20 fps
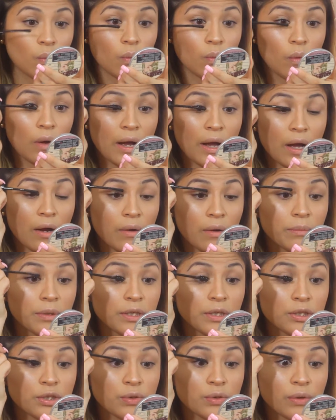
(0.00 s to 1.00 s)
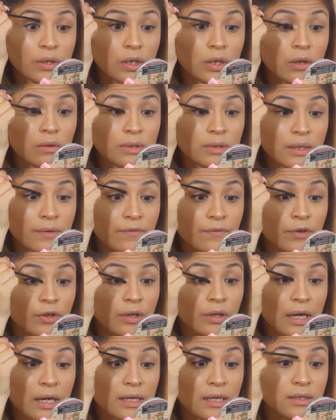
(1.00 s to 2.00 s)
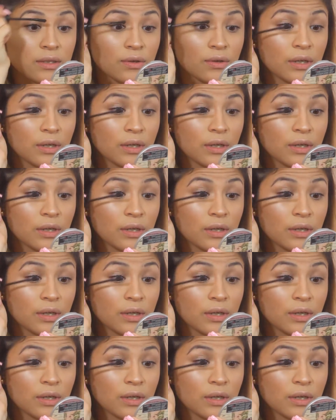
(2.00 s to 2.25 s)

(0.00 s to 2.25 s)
Wow, I'm gonna do a close-up for you guys so you